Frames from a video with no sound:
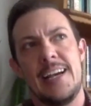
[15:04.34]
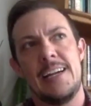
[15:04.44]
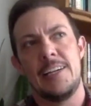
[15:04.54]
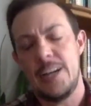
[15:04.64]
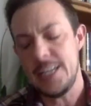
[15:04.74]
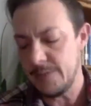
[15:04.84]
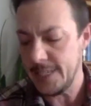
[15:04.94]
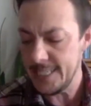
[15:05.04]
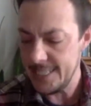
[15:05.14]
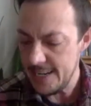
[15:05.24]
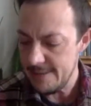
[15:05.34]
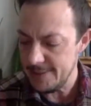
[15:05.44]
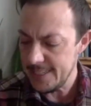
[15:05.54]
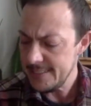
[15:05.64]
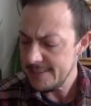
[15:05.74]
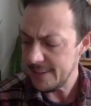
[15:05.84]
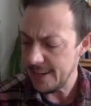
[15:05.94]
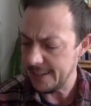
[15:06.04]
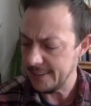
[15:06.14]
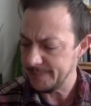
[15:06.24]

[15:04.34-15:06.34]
great experience. And it was also like,